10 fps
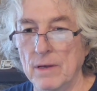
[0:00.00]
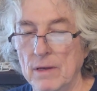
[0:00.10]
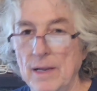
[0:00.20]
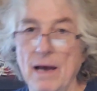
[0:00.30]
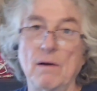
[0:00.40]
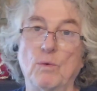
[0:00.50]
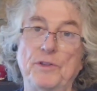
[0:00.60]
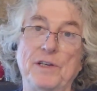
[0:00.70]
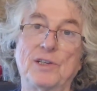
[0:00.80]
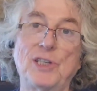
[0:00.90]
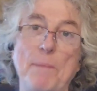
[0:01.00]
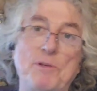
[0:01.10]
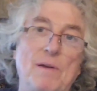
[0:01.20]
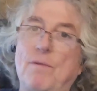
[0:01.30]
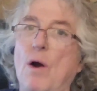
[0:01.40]
Now, with the
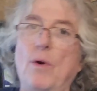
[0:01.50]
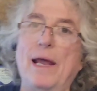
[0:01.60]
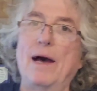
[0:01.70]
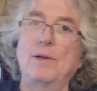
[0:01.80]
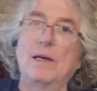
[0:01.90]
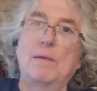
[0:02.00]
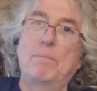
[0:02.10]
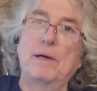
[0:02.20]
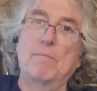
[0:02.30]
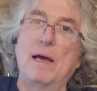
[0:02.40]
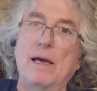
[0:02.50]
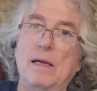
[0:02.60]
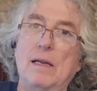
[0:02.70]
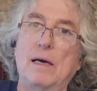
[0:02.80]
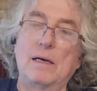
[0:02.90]
exception of going out and get a big
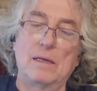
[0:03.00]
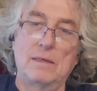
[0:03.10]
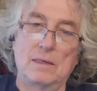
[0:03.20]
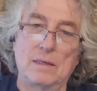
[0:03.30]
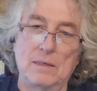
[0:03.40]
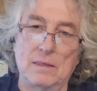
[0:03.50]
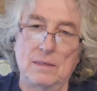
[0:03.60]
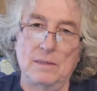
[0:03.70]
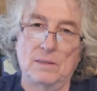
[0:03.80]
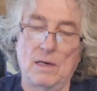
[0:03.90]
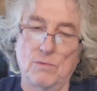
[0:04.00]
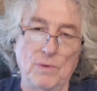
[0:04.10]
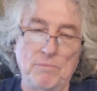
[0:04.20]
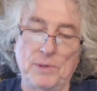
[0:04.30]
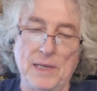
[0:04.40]
man, a
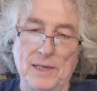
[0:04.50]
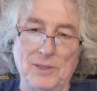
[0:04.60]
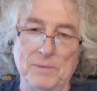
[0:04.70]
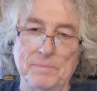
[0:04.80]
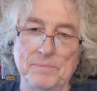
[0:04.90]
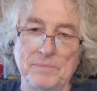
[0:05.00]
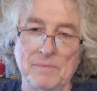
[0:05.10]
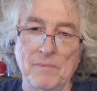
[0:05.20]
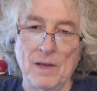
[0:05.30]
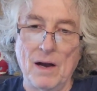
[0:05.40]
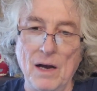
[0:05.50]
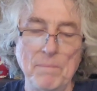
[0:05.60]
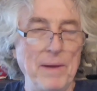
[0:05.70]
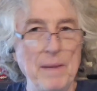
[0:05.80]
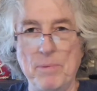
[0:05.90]
rim protector,
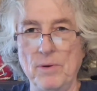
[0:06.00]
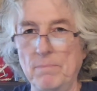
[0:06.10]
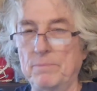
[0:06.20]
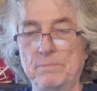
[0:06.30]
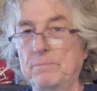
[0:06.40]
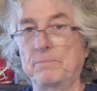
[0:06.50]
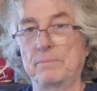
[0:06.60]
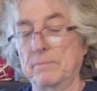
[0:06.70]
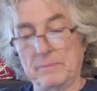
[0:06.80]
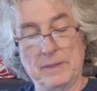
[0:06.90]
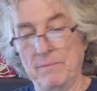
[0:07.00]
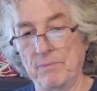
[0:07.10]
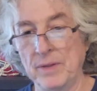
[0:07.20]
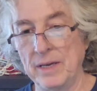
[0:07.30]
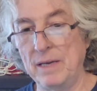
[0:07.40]
on paper,
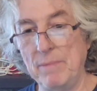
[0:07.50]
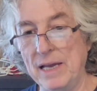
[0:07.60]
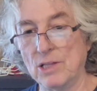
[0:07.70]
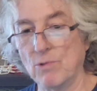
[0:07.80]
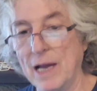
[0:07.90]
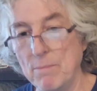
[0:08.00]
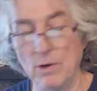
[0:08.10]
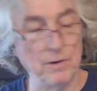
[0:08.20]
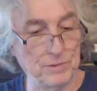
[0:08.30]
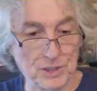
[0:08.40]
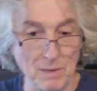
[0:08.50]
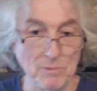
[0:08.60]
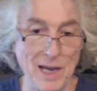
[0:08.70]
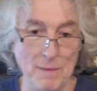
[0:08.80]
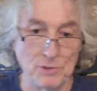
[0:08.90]
he made the right moves.
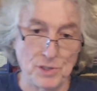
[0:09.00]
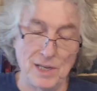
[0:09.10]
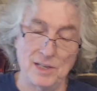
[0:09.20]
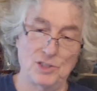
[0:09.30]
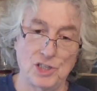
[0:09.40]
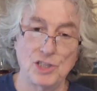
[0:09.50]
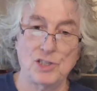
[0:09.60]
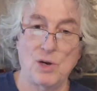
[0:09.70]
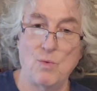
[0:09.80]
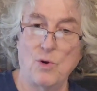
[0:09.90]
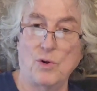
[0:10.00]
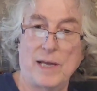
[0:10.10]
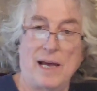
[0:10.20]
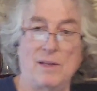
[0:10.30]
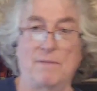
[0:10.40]
Sometimes things just don't work
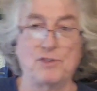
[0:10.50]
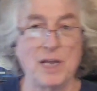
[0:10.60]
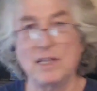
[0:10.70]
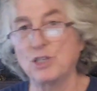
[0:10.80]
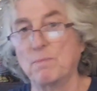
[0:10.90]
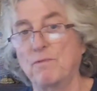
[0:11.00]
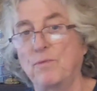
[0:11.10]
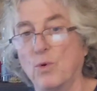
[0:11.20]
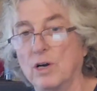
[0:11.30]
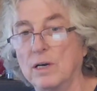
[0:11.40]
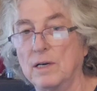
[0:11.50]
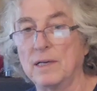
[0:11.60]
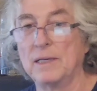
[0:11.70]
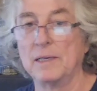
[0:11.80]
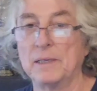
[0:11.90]
out. And I've said this before,
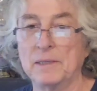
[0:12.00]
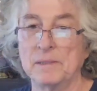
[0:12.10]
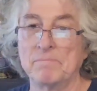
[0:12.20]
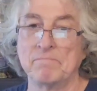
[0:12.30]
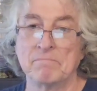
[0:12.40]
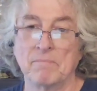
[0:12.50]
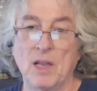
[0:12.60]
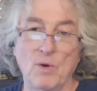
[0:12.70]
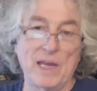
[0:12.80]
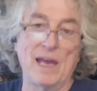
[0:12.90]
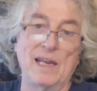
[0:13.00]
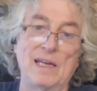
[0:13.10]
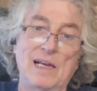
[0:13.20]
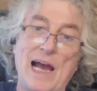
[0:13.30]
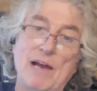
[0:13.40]

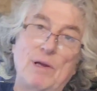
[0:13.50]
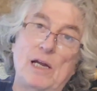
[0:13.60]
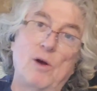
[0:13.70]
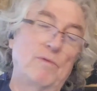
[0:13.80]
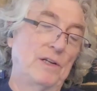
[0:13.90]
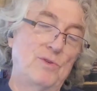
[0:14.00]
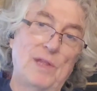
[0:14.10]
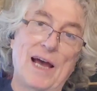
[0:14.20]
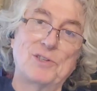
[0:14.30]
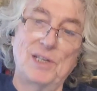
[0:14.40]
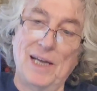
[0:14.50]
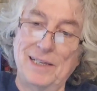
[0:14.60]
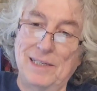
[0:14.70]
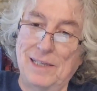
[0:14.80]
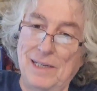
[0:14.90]
KD and Kyrie Irving,
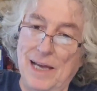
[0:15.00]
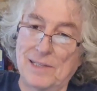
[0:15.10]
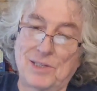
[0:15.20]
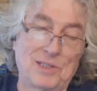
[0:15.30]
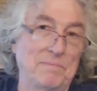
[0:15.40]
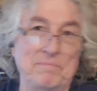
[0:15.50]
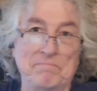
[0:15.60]
2019 Nets.